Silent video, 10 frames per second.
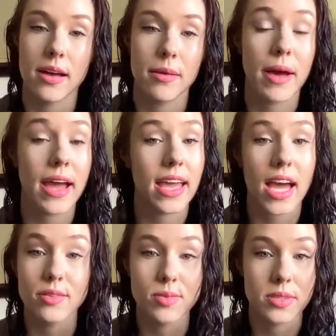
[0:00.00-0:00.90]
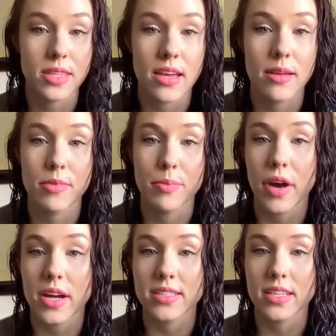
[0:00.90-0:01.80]
buying a house with them, the
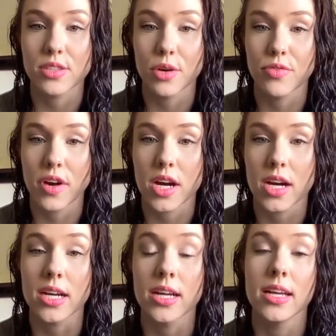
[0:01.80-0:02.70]
process so far.